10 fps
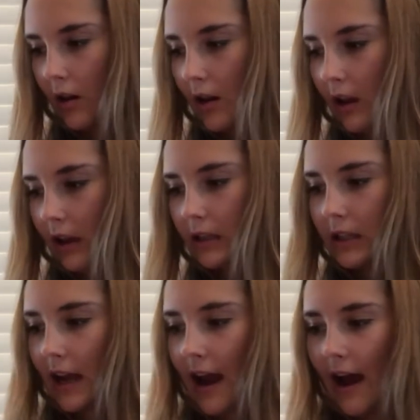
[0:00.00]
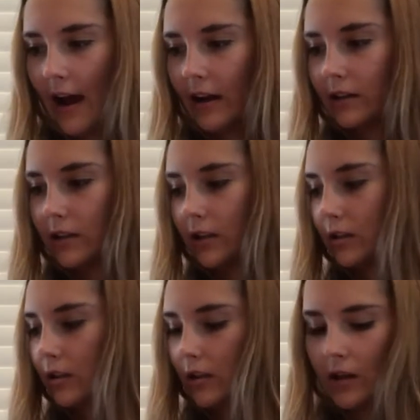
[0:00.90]
intact,
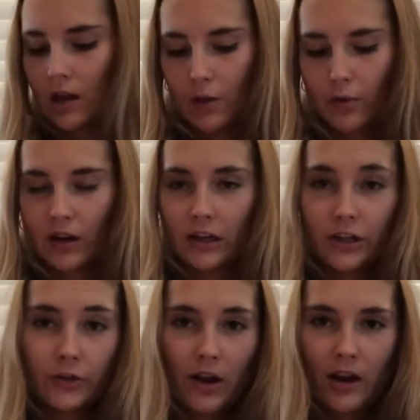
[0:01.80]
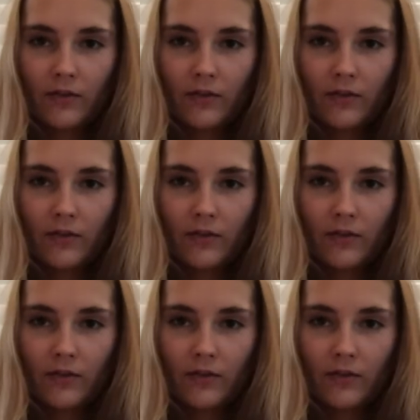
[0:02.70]
we're going to do kind of a